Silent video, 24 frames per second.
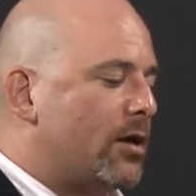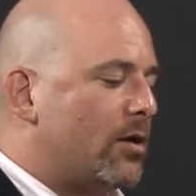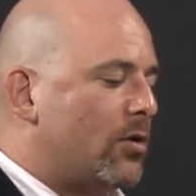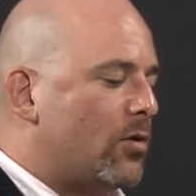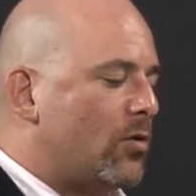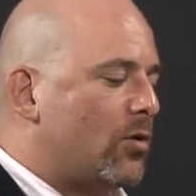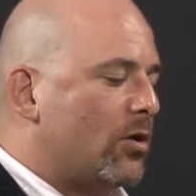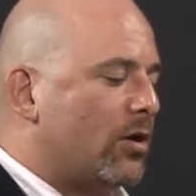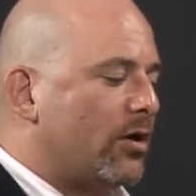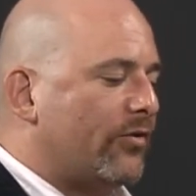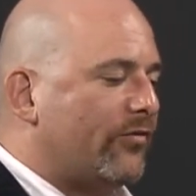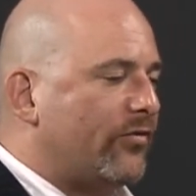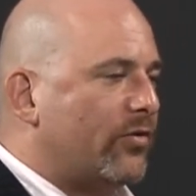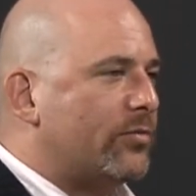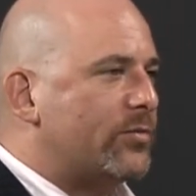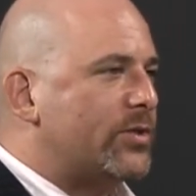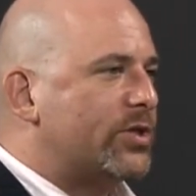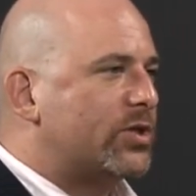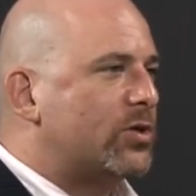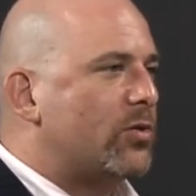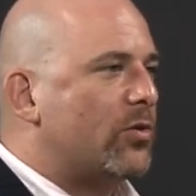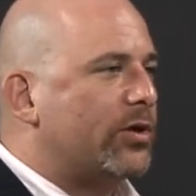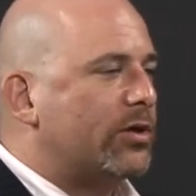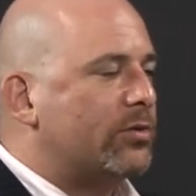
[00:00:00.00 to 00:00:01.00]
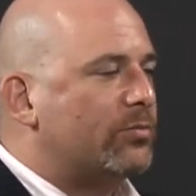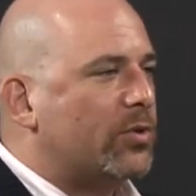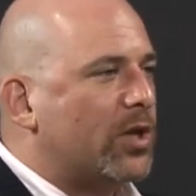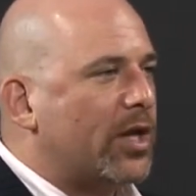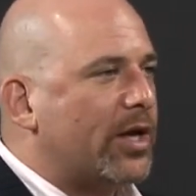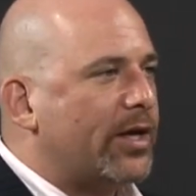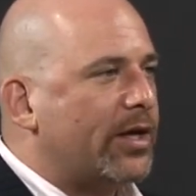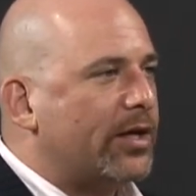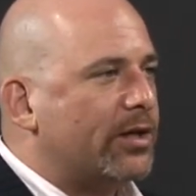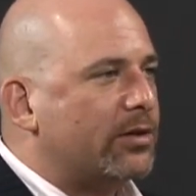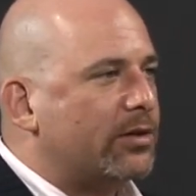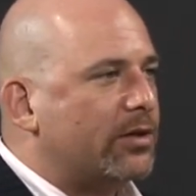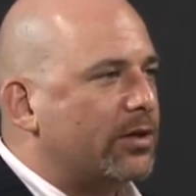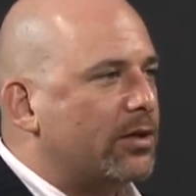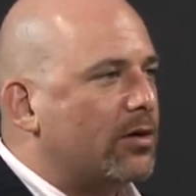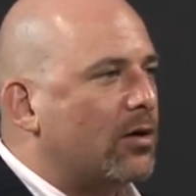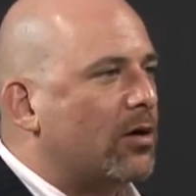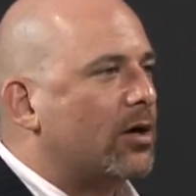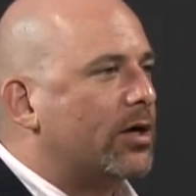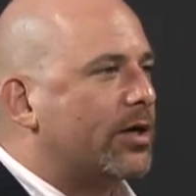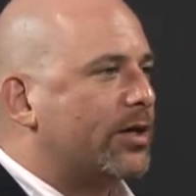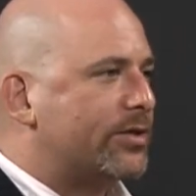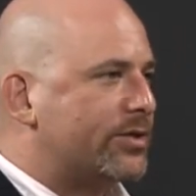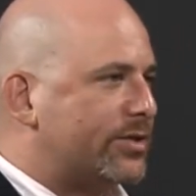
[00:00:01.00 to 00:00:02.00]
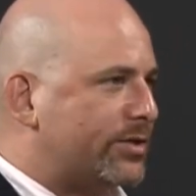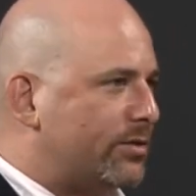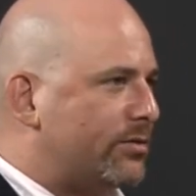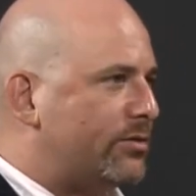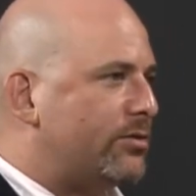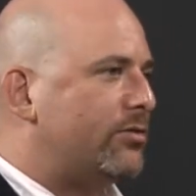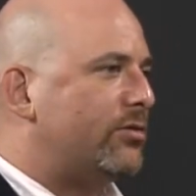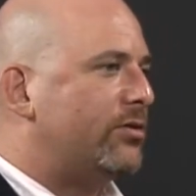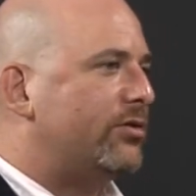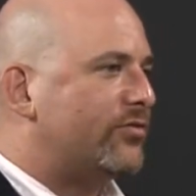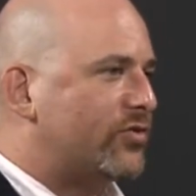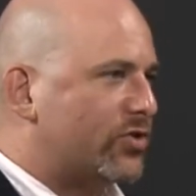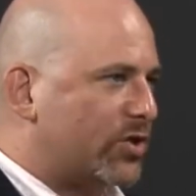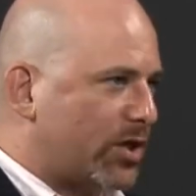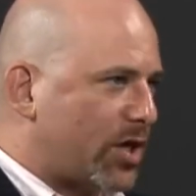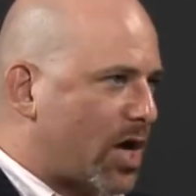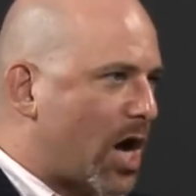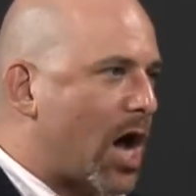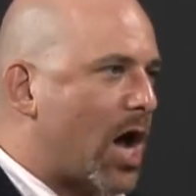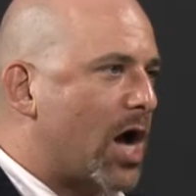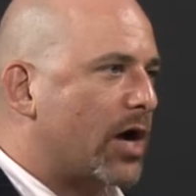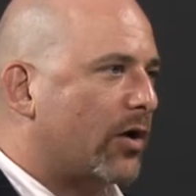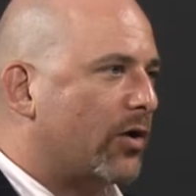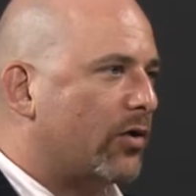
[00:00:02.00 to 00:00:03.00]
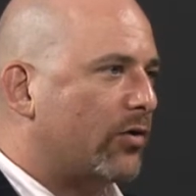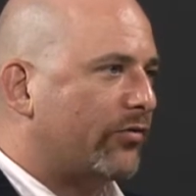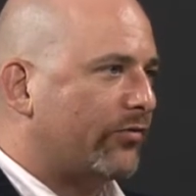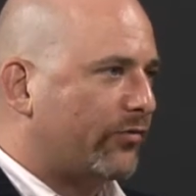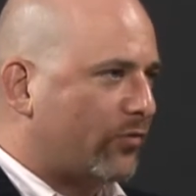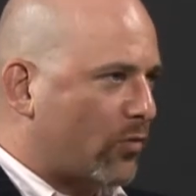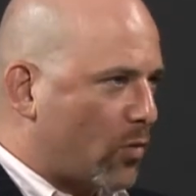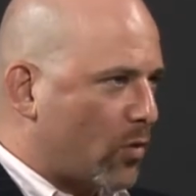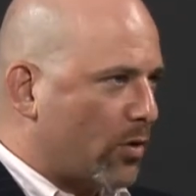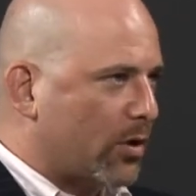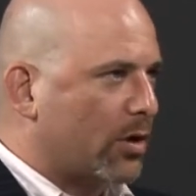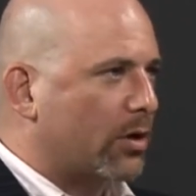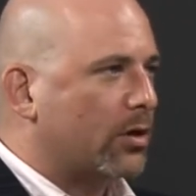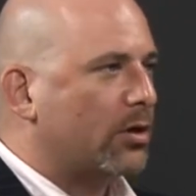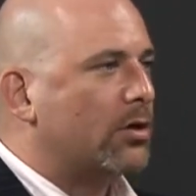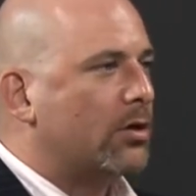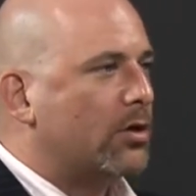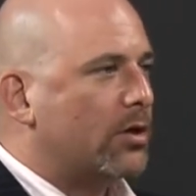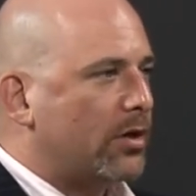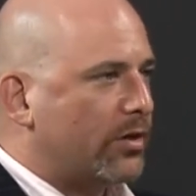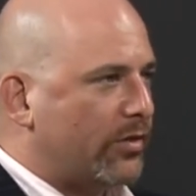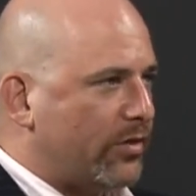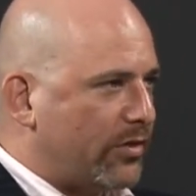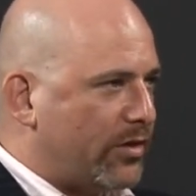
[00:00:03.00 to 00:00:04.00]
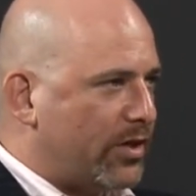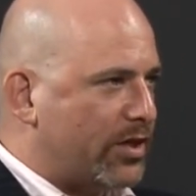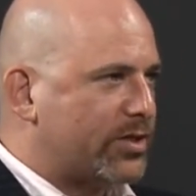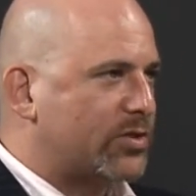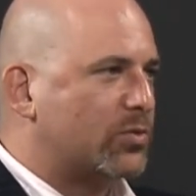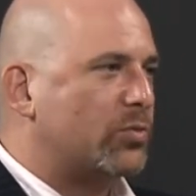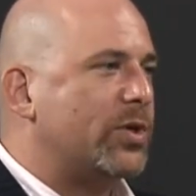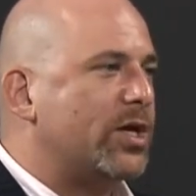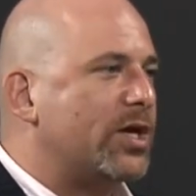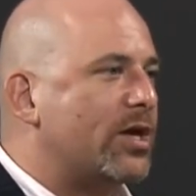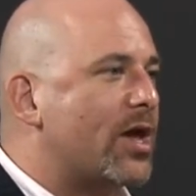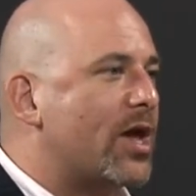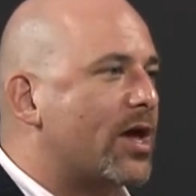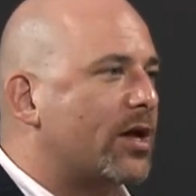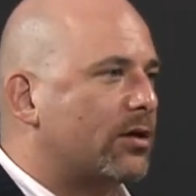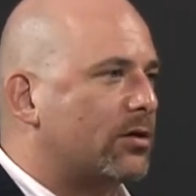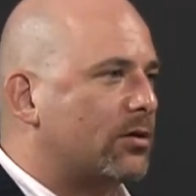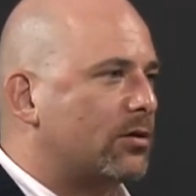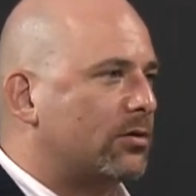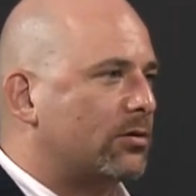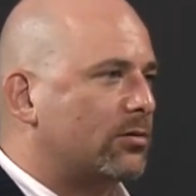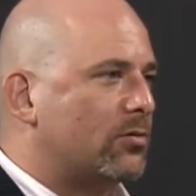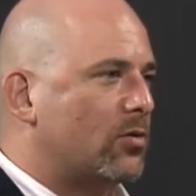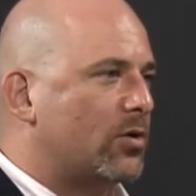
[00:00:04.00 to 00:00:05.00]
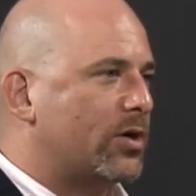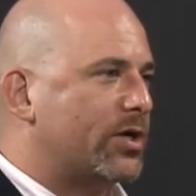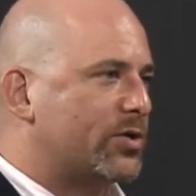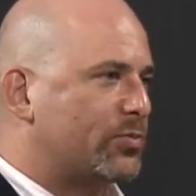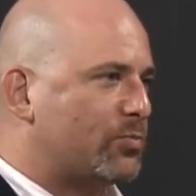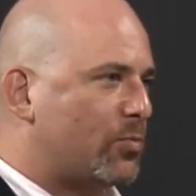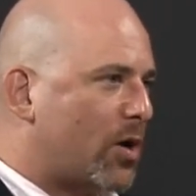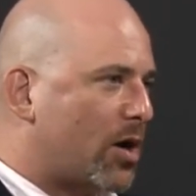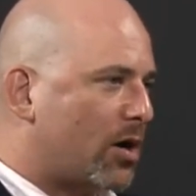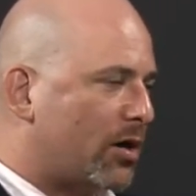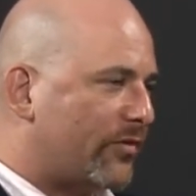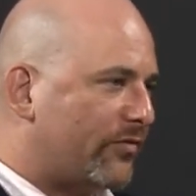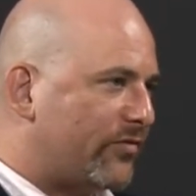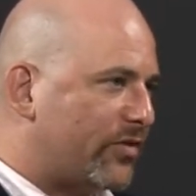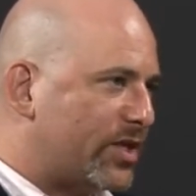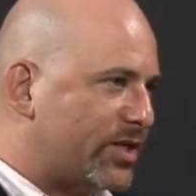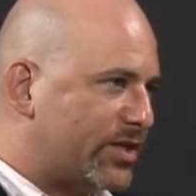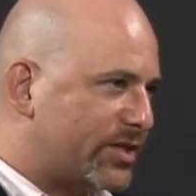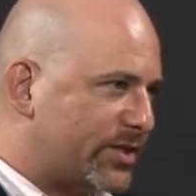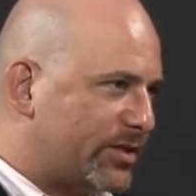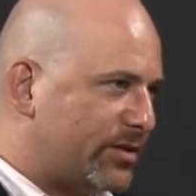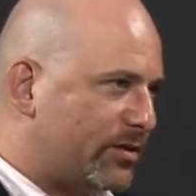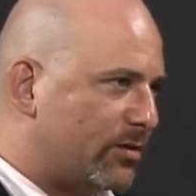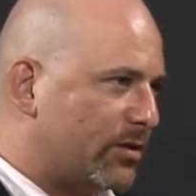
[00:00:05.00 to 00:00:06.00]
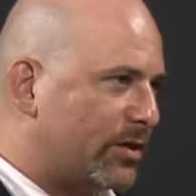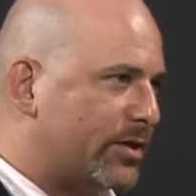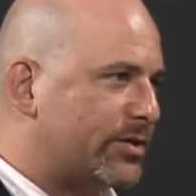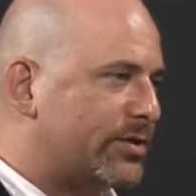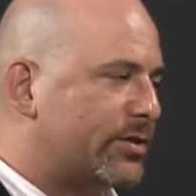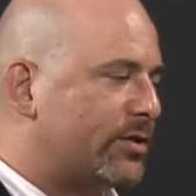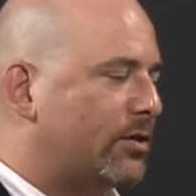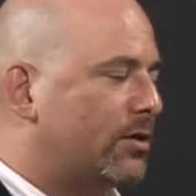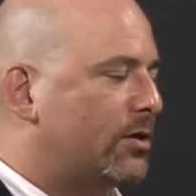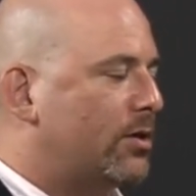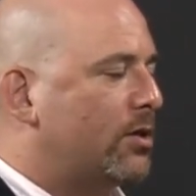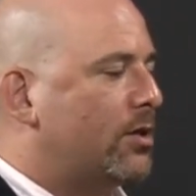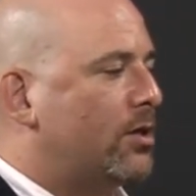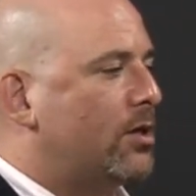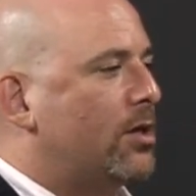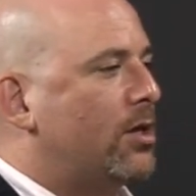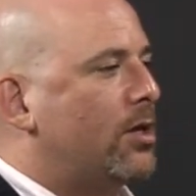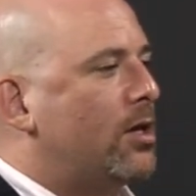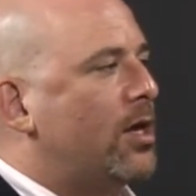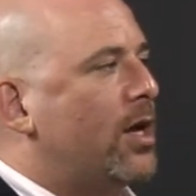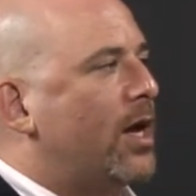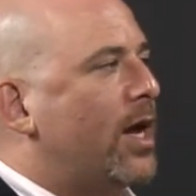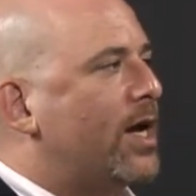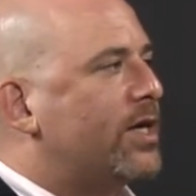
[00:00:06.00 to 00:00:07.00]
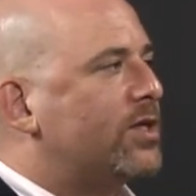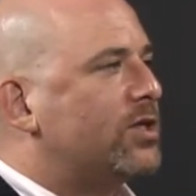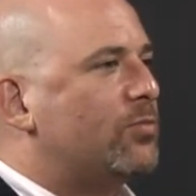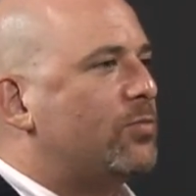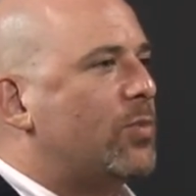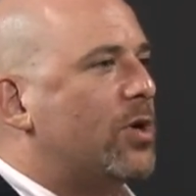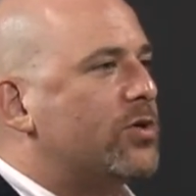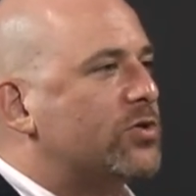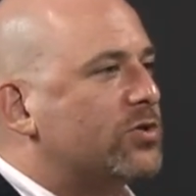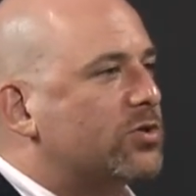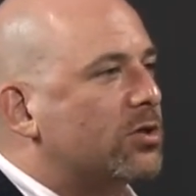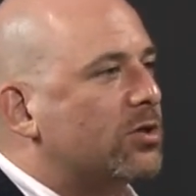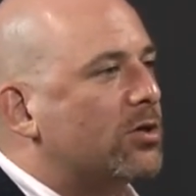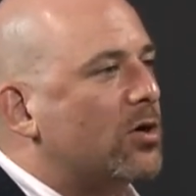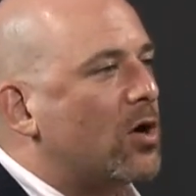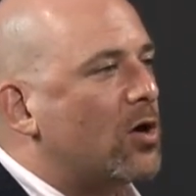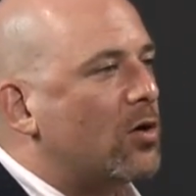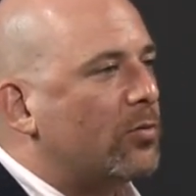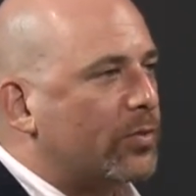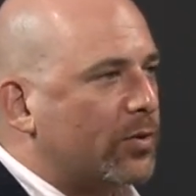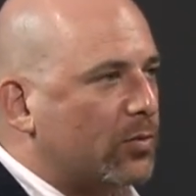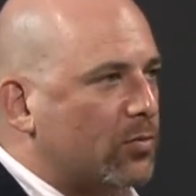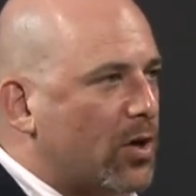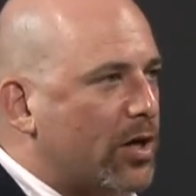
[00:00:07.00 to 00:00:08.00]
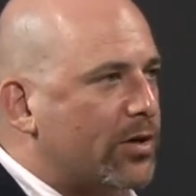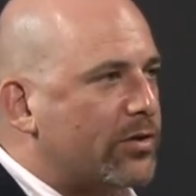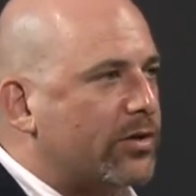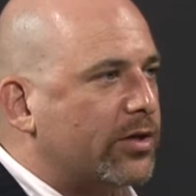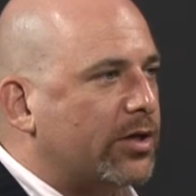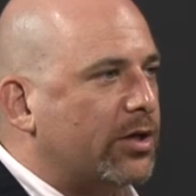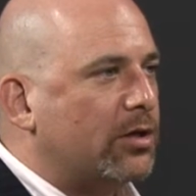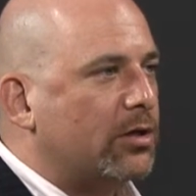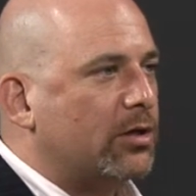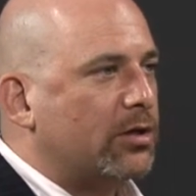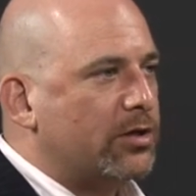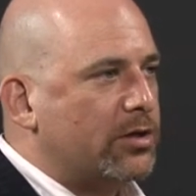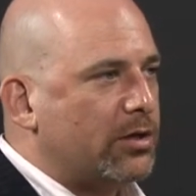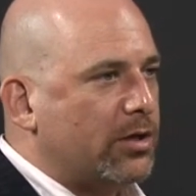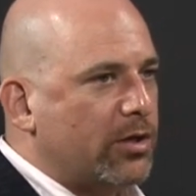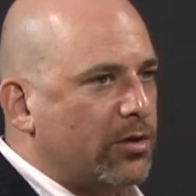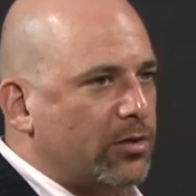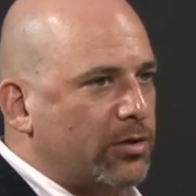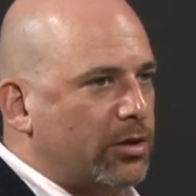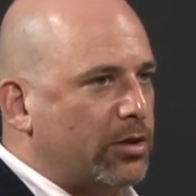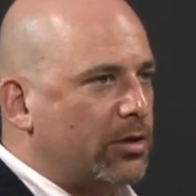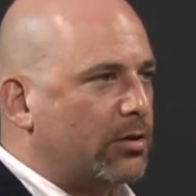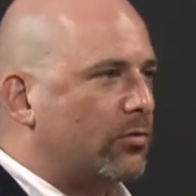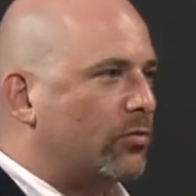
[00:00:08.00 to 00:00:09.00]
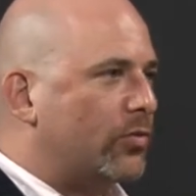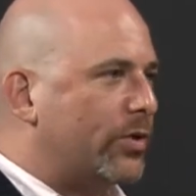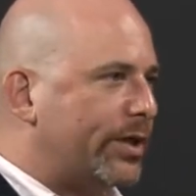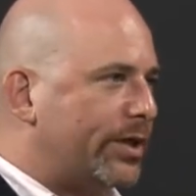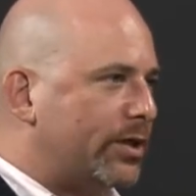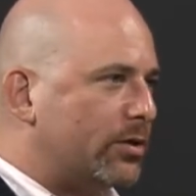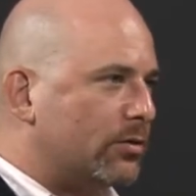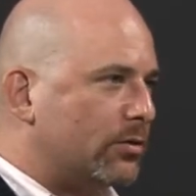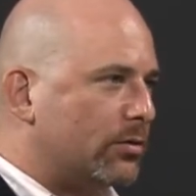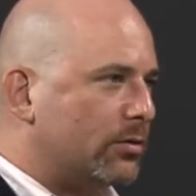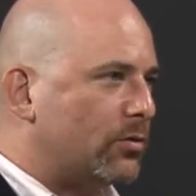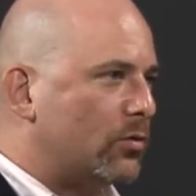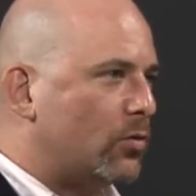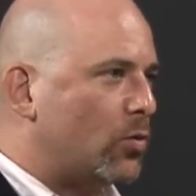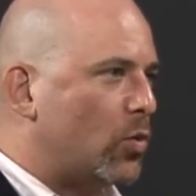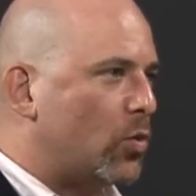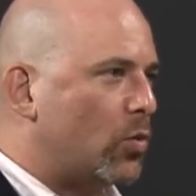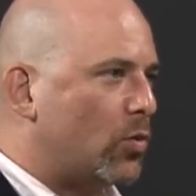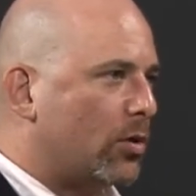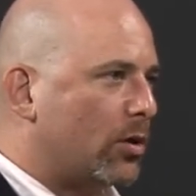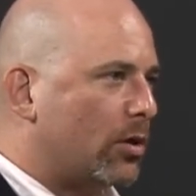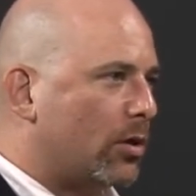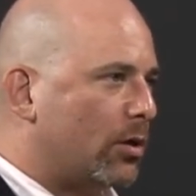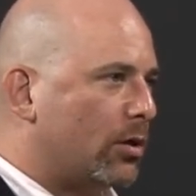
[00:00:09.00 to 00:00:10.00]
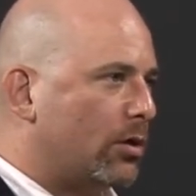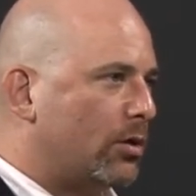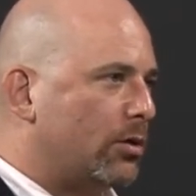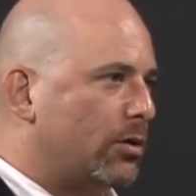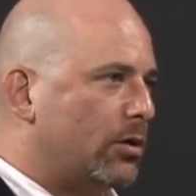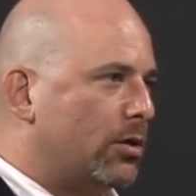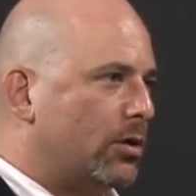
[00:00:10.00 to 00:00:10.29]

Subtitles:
or a film is going to play at the Art Institute of Chicago for this weekend or as part of this series. As opposed to an open run theater, you go to your Regal or